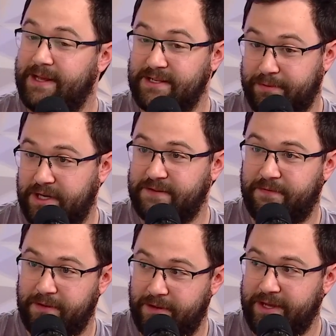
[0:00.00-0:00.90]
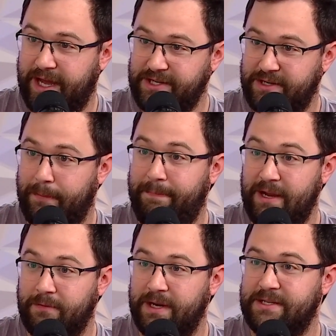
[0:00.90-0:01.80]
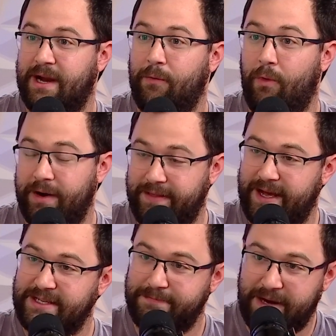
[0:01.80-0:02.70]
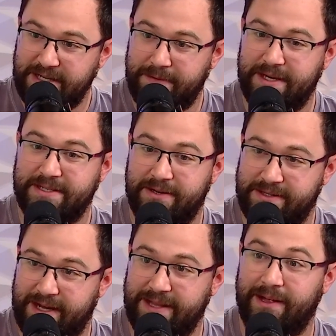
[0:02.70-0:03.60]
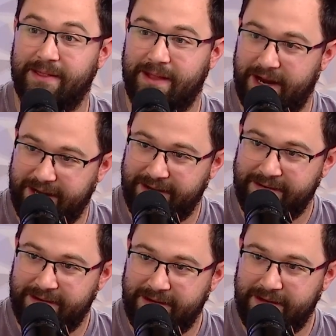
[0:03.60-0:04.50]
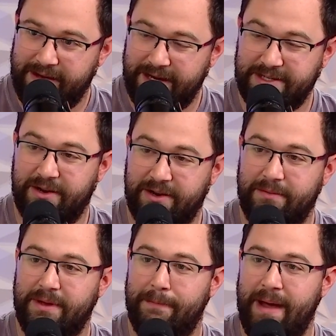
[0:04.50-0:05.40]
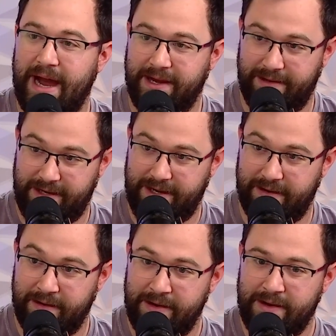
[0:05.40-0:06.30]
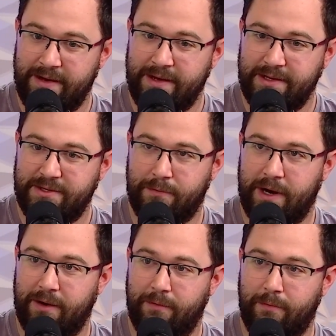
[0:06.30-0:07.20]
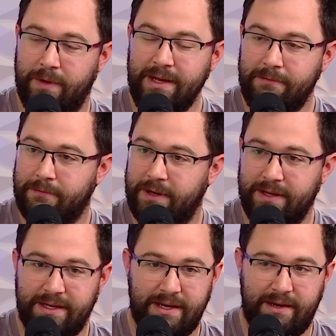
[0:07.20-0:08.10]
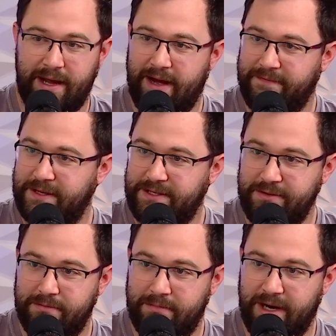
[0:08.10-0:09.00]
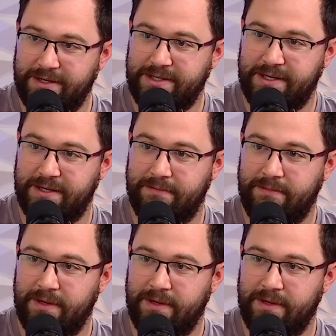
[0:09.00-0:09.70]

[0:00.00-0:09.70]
inspiration for the location, a big reason I wanted that spot is because I was like, the lighting is going to be immaculate here, to where we really didn't have to do much to